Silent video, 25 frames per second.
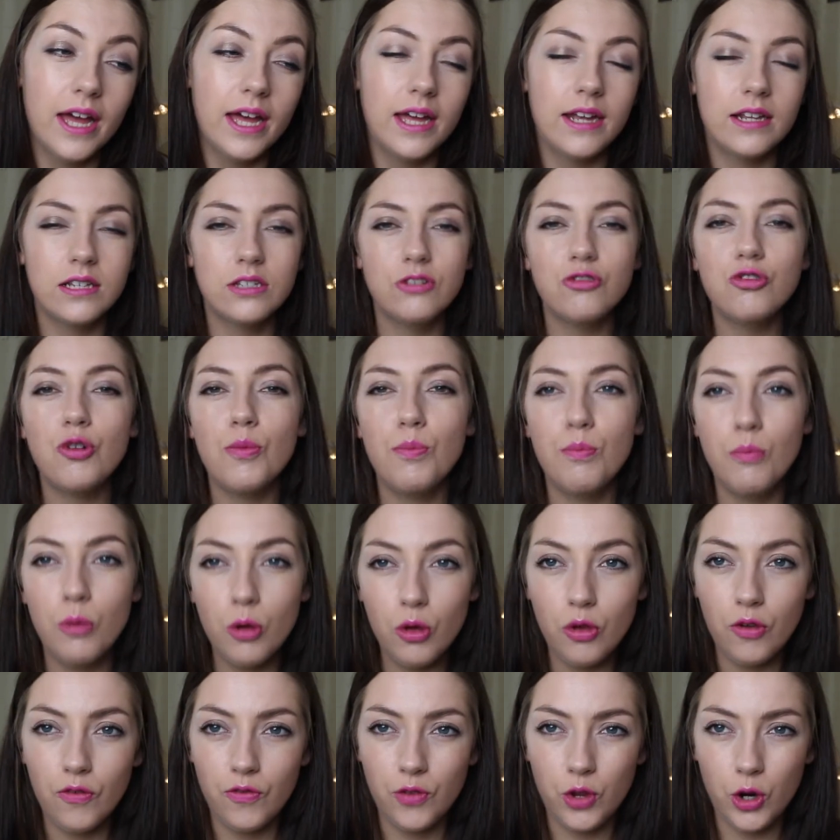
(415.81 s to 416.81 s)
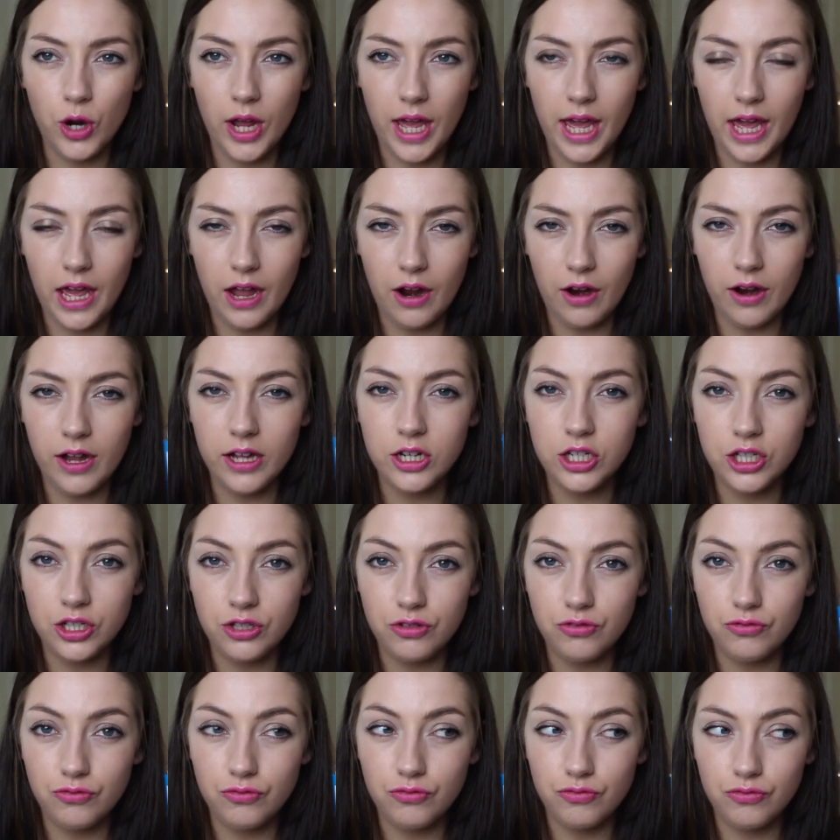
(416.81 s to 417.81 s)
It doesn't remove your hair, it
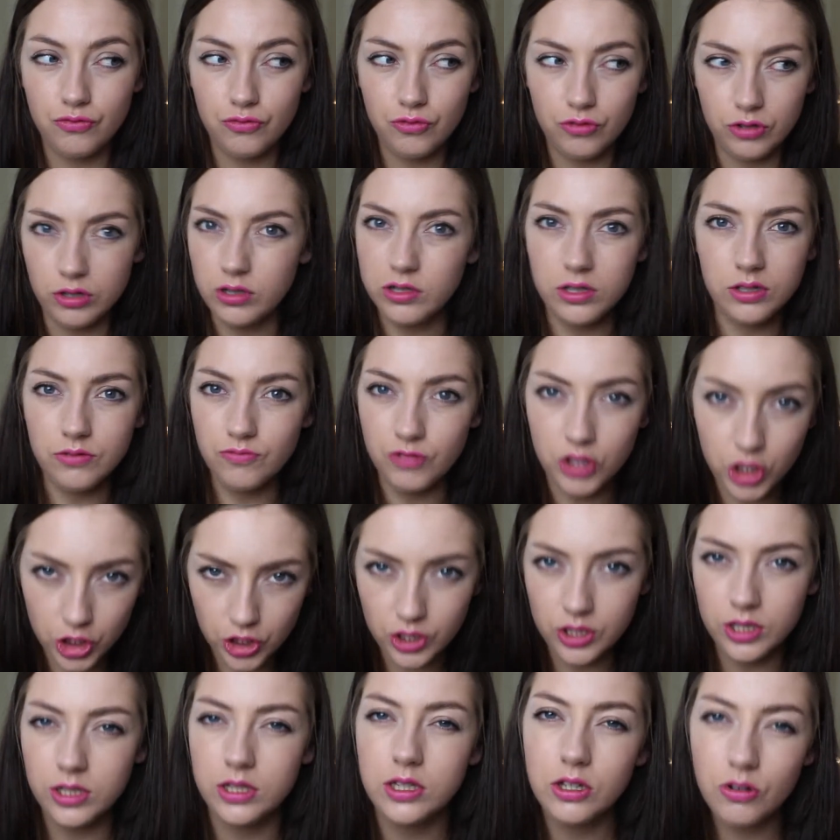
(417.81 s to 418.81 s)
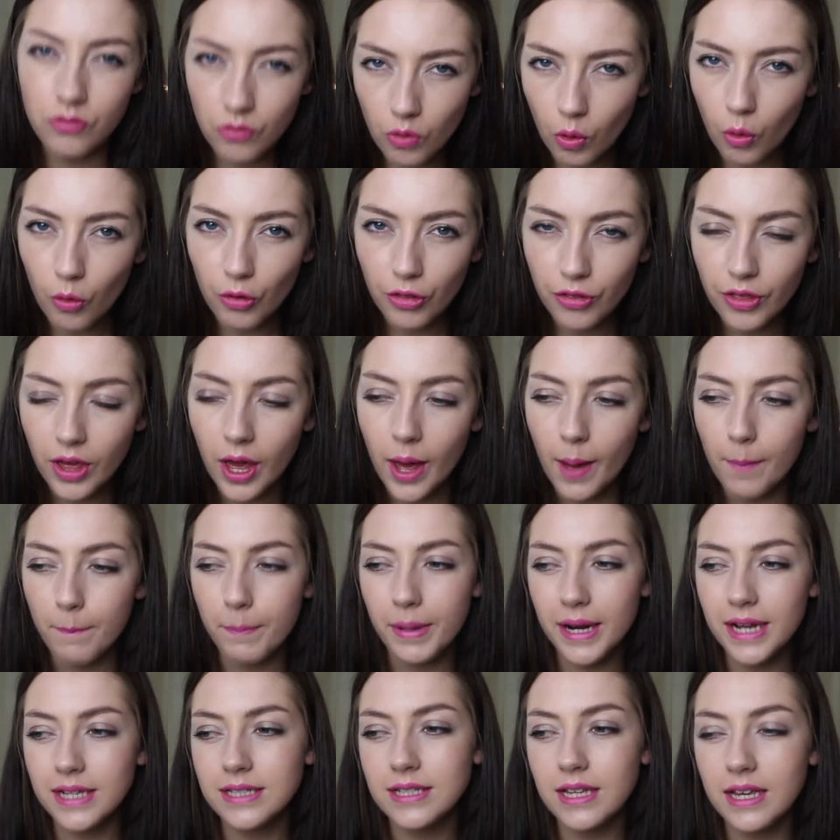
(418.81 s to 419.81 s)
just reduces the growth
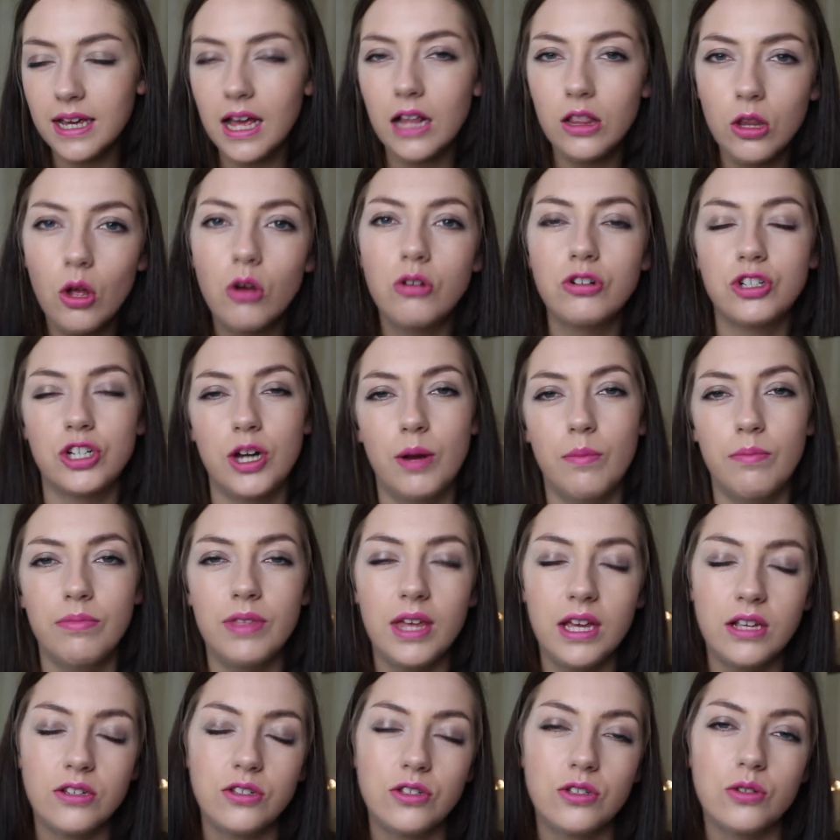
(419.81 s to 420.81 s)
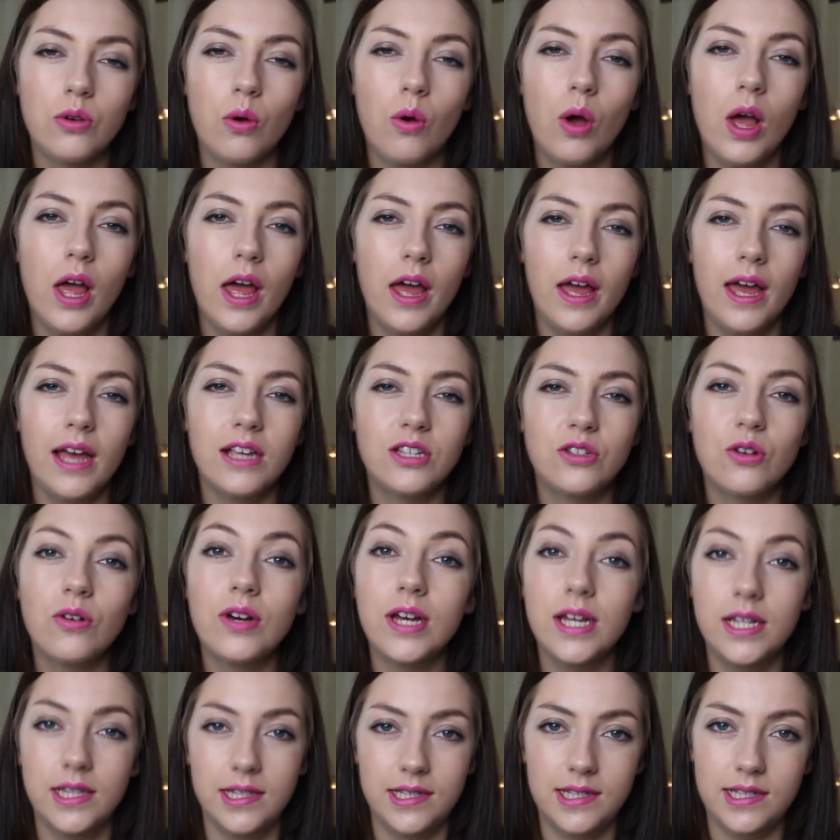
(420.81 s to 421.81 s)
but it's like a long-term thing so it's
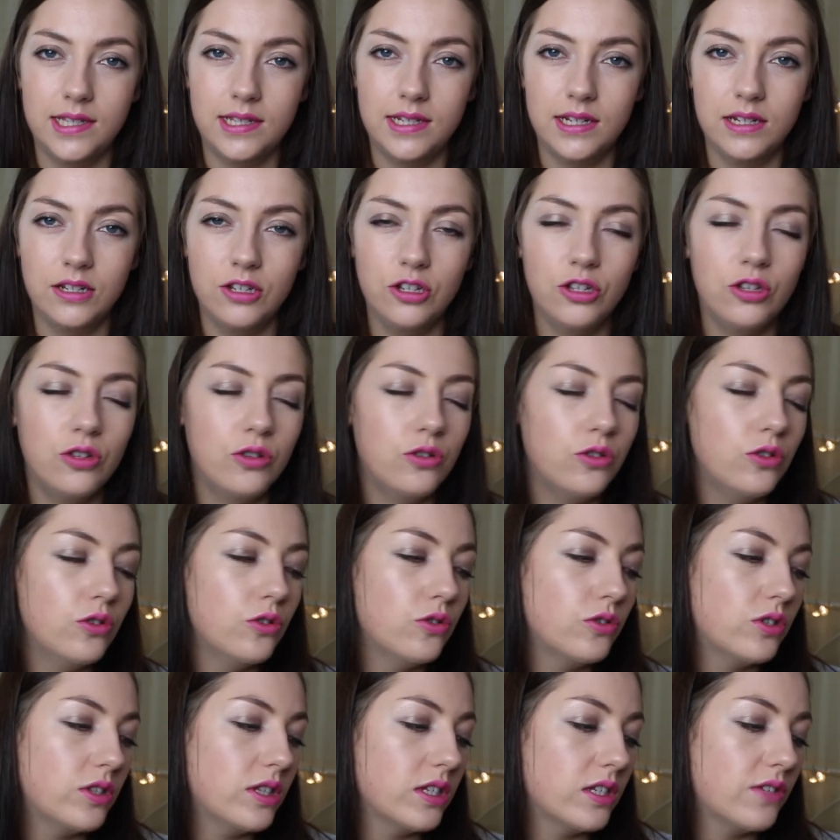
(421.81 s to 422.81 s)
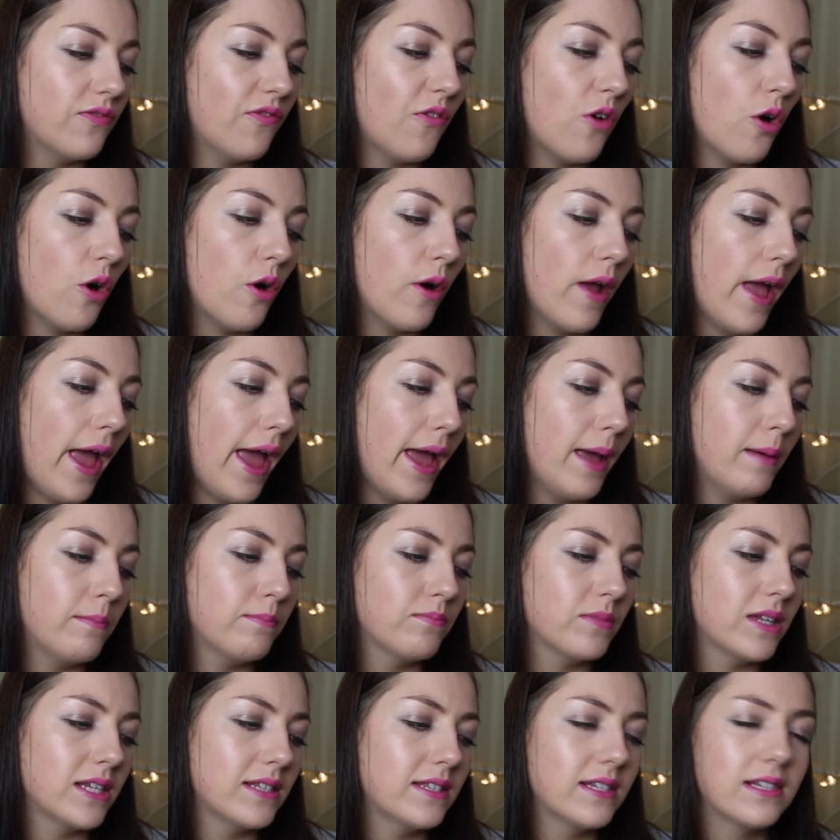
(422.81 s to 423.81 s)
not instant you use this for
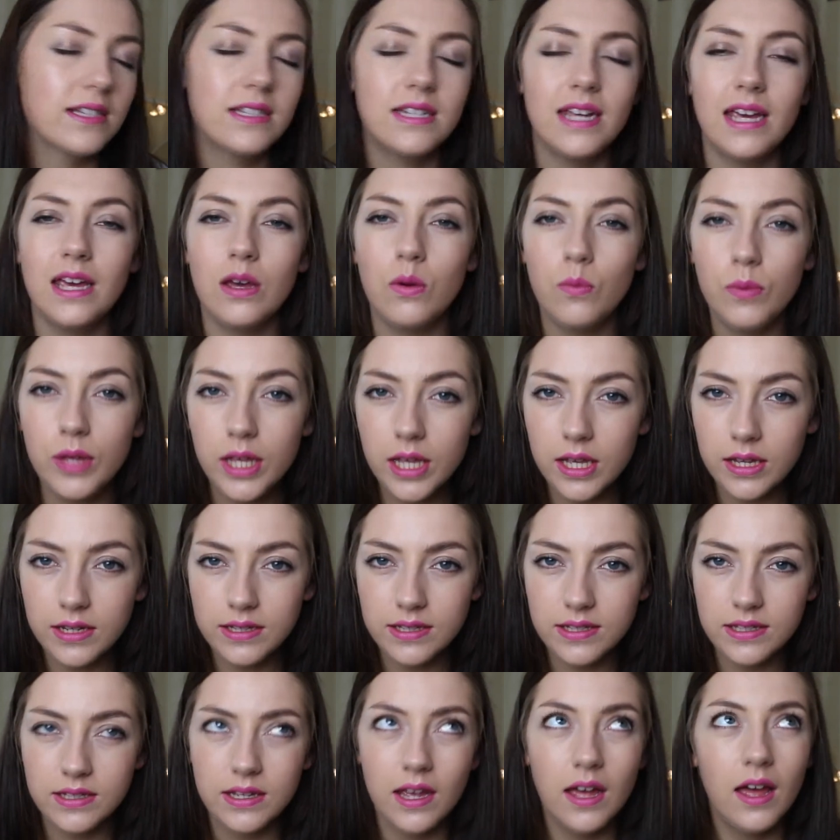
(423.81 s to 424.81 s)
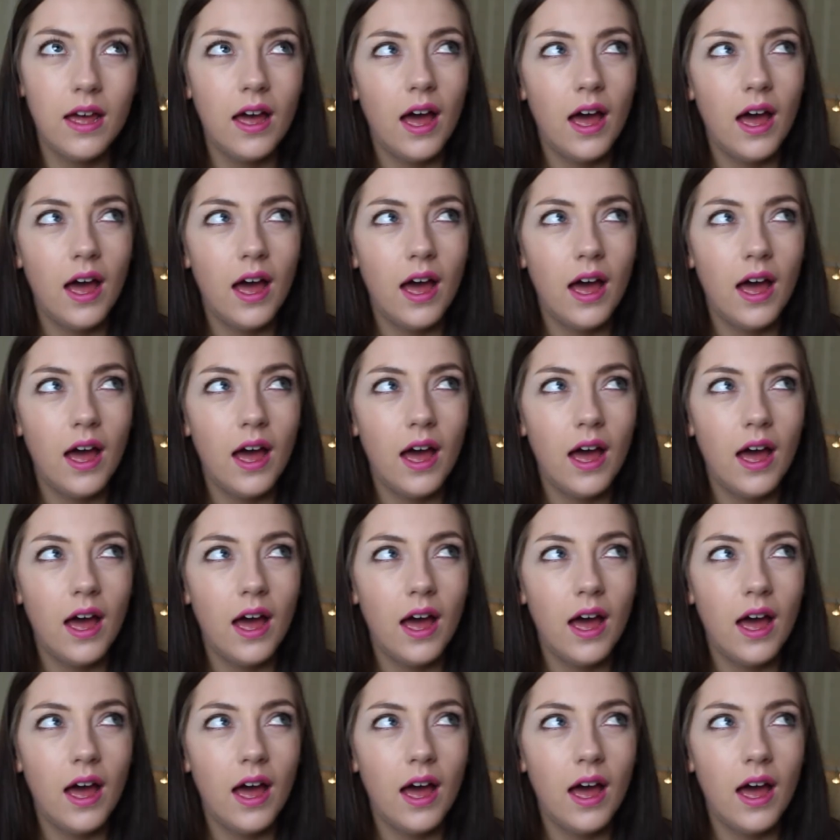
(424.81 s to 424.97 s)
um, six to eight weeks